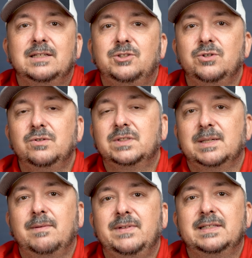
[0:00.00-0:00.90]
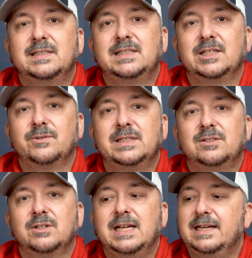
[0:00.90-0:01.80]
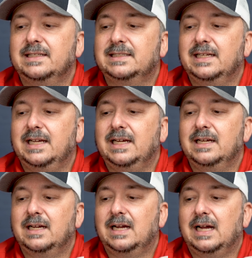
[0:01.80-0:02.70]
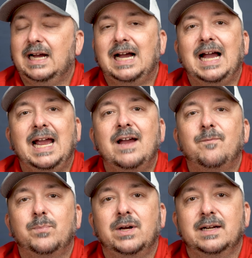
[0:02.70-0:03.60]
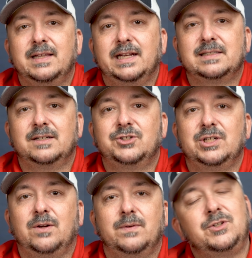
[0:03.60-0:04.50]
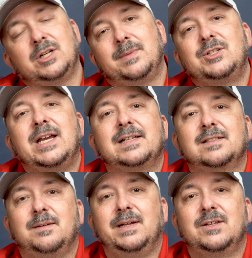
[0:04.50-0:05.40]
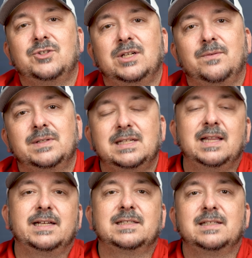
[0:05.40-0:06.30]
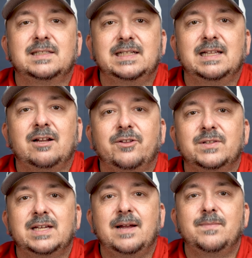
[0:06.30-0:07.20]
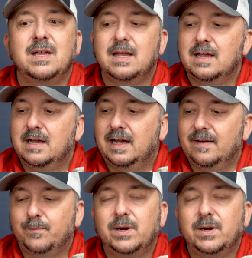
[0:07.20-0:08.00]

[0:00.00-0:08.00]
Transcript: do some of these distilleries look at it and say, I have product that gets on shelf, and Gentleman Jack's gonna be on the shelf. It's not like it's gonna sell out all the time. I have